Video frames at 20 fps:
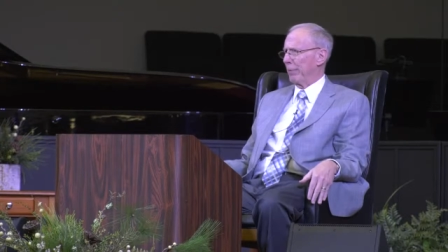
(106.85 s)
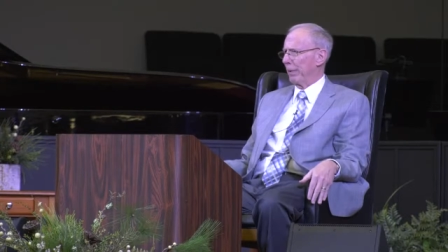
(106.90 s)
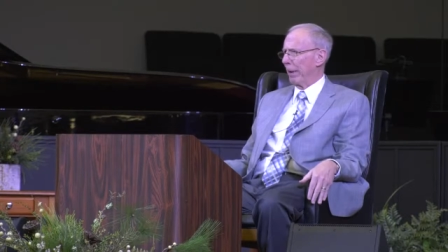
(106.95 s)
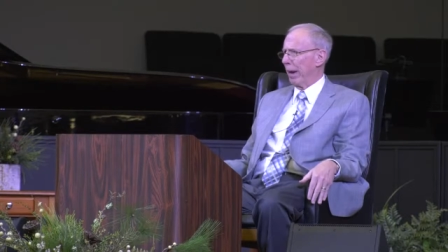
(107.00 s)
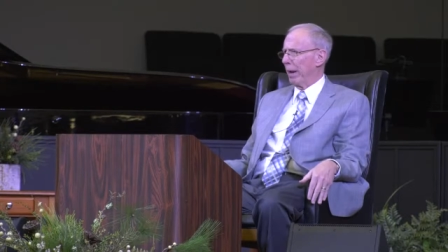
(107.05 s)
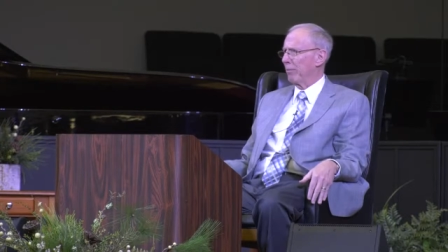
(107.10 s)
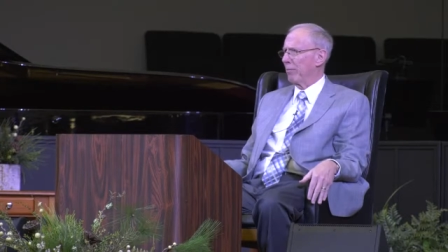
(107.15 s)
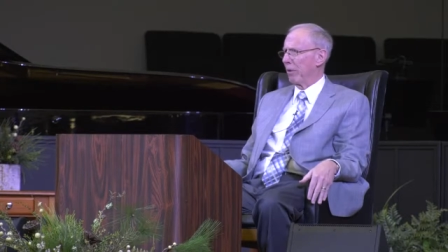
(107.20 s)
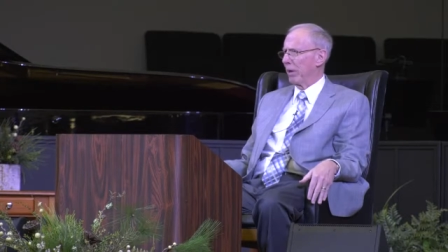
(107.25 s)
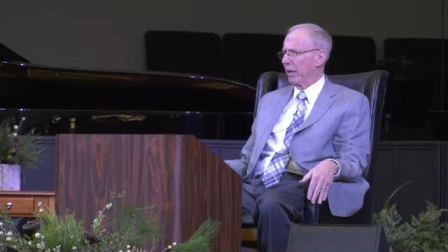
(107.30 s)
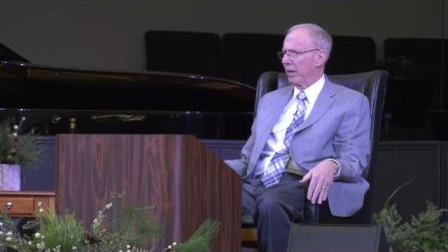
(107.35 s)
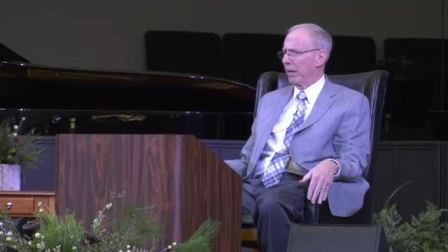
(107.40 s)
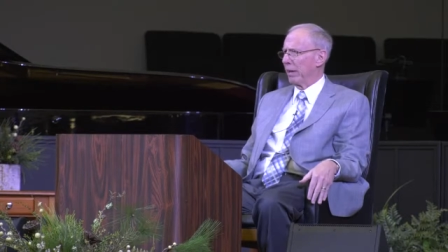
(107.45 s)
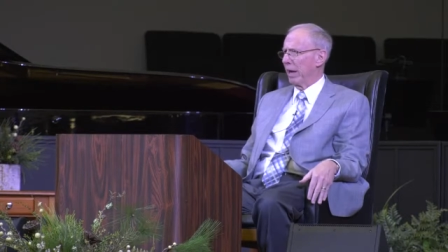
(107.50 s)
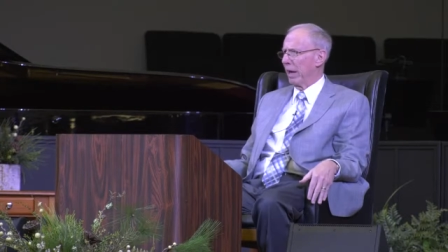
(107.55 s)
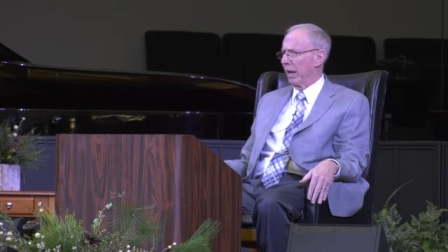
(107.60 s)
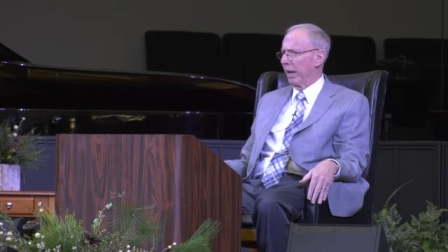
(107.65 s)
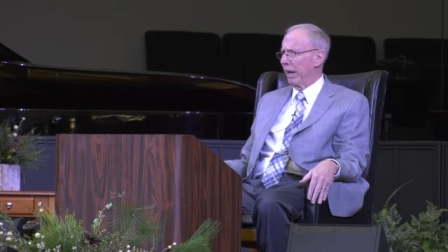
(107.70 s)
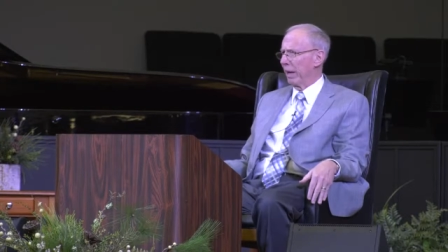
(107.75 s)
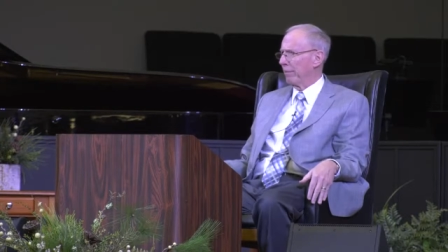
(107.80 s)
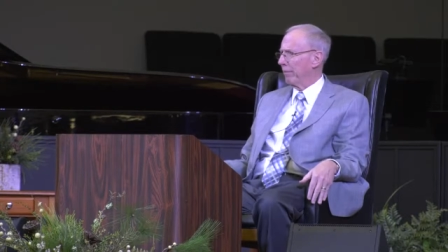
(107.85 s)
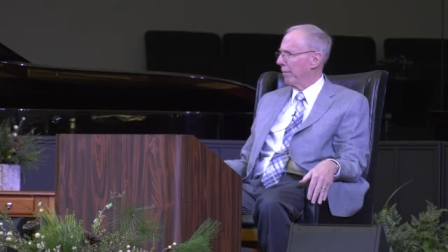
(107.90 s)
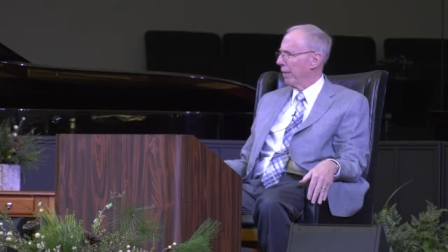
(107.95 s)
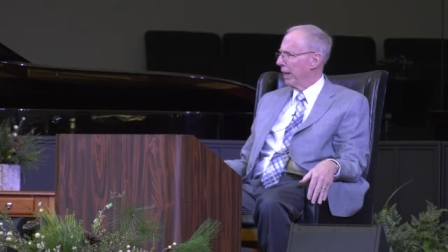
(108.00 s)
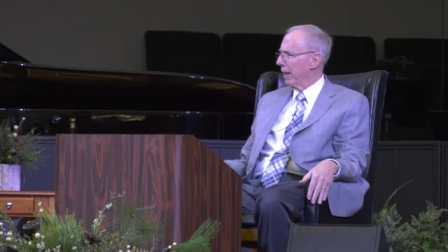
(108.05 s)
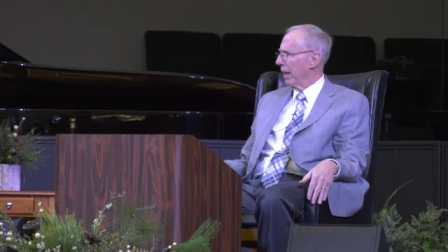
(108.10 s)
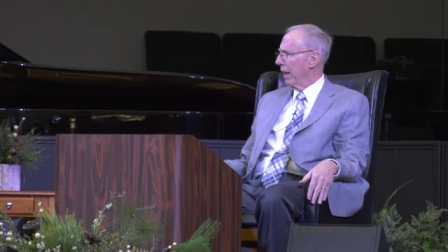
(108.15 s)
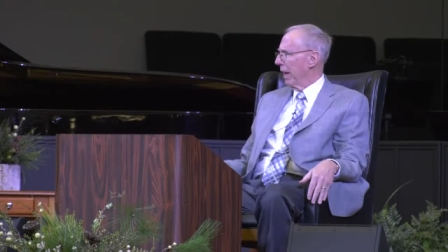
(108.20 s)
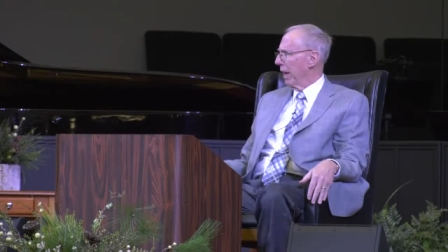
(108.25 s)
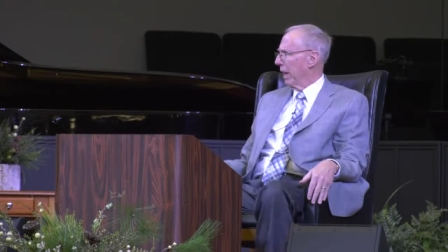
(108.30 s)
but I'm really not. I'm
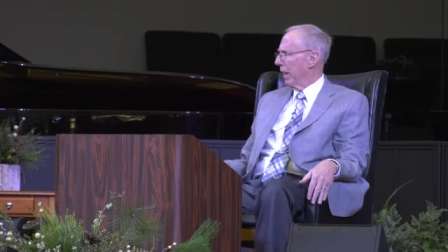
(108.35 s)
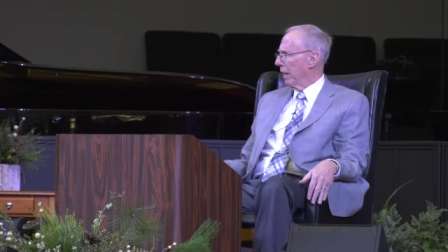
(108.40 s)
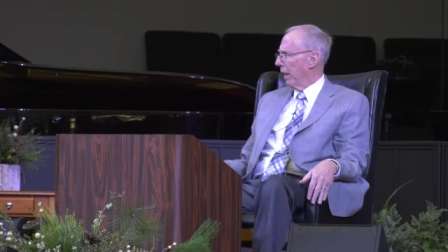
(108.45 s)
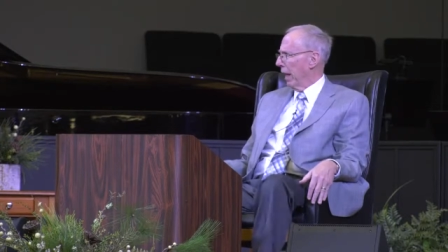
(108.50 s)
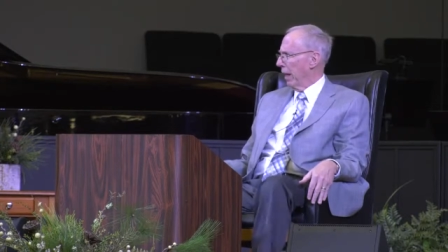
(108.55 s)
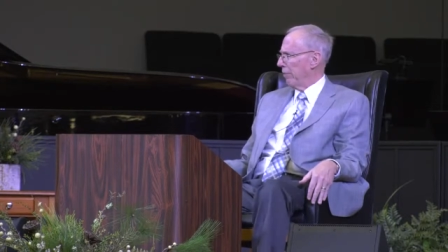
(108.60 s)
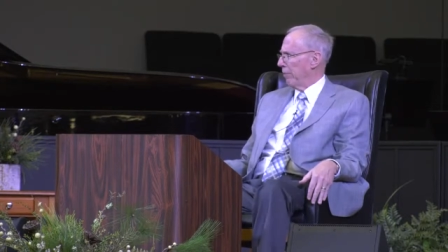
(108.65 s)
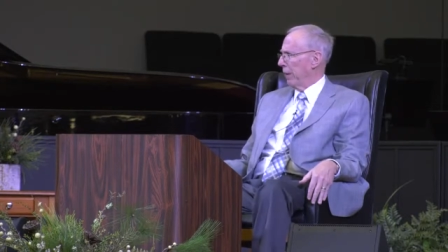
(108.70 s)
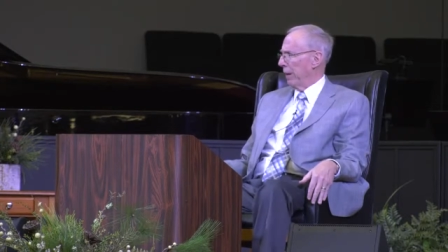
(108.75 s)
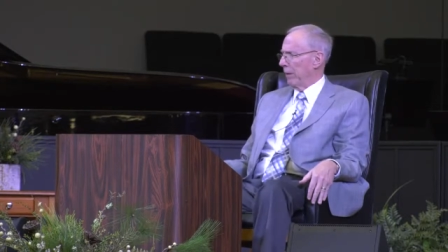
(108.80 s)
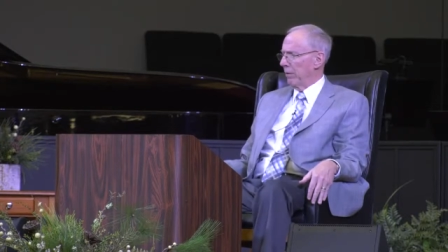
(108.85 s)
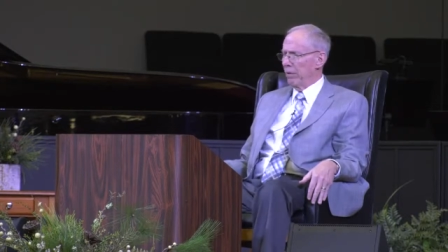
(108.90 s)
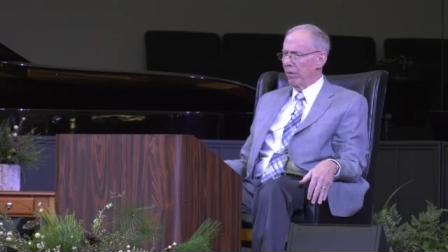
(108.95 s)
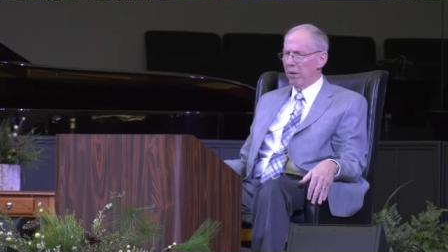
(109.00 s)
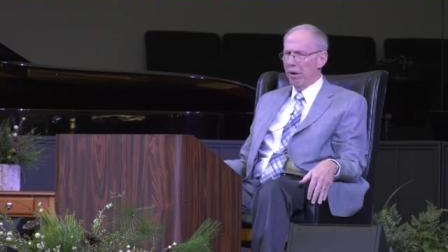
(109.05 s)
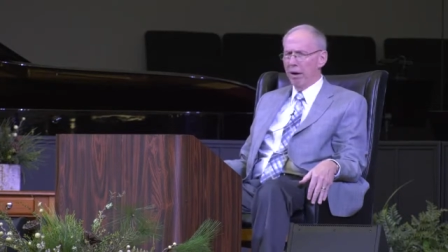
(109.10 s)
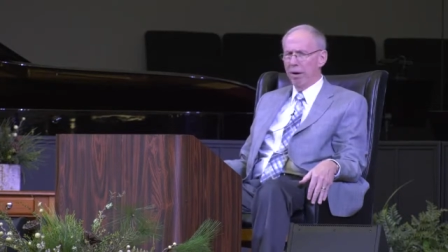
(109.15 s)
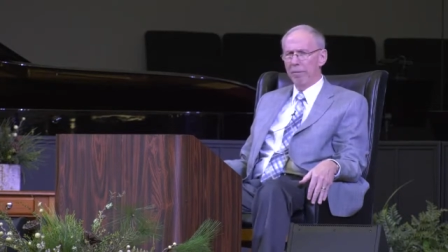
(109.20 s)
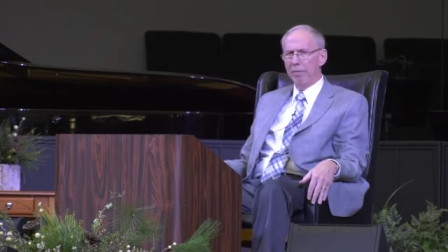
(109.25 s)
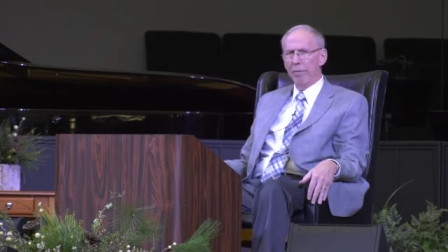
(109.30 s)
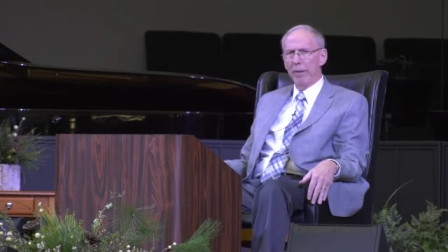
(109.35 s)
a lot better off.